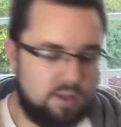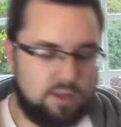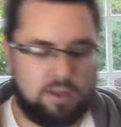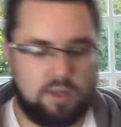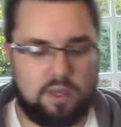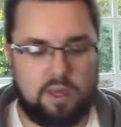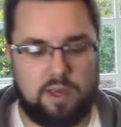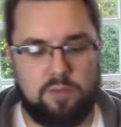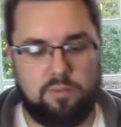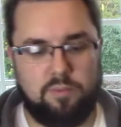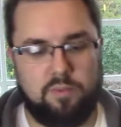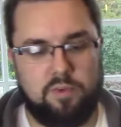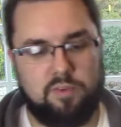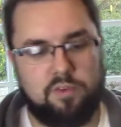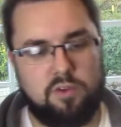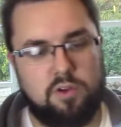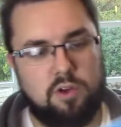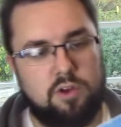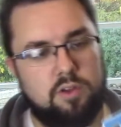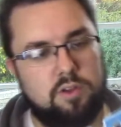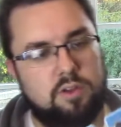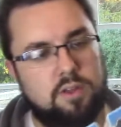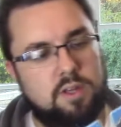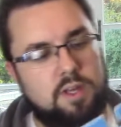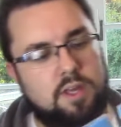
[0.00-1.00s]
then we've
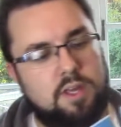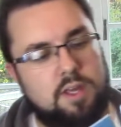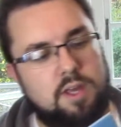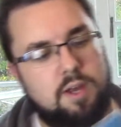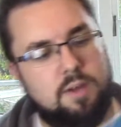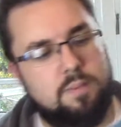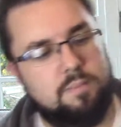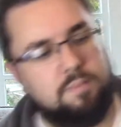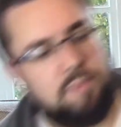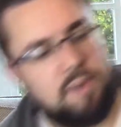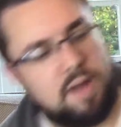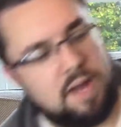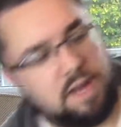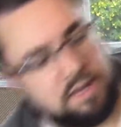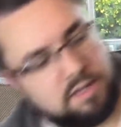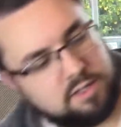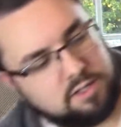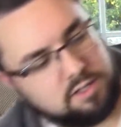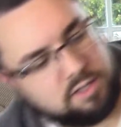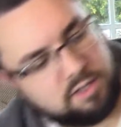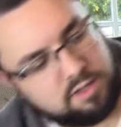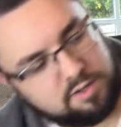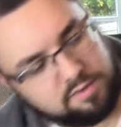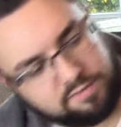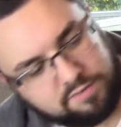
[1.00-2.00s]
got the Back
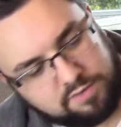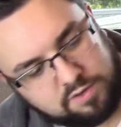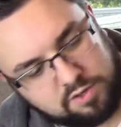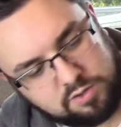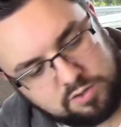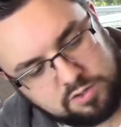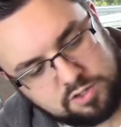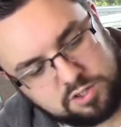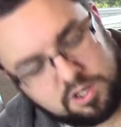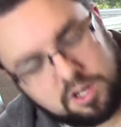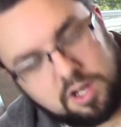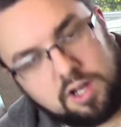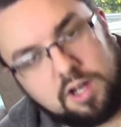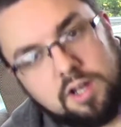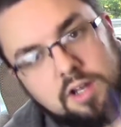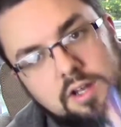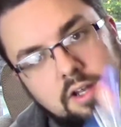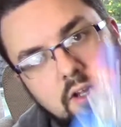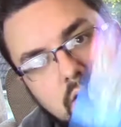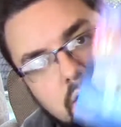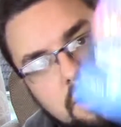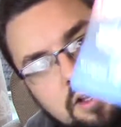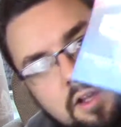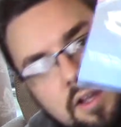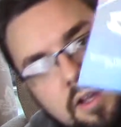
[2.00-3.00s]
to the Future
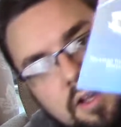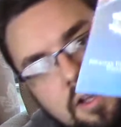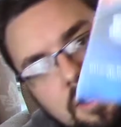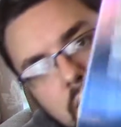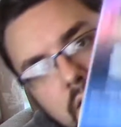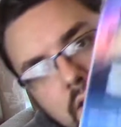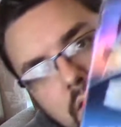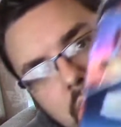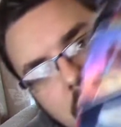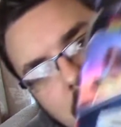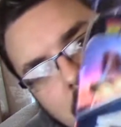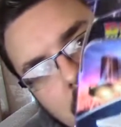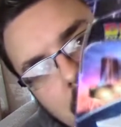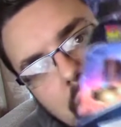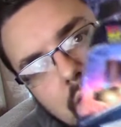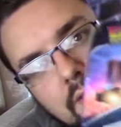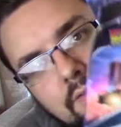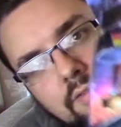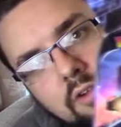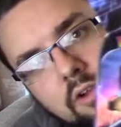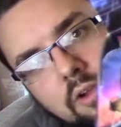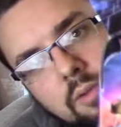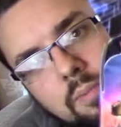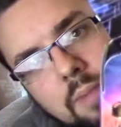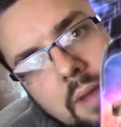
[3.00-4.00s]

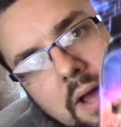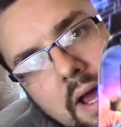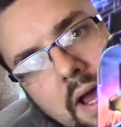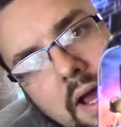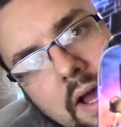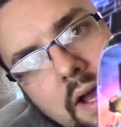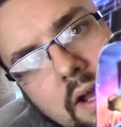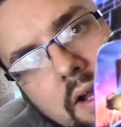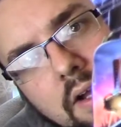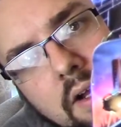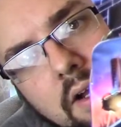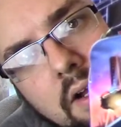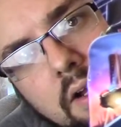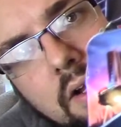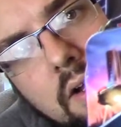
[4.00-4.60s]
level pack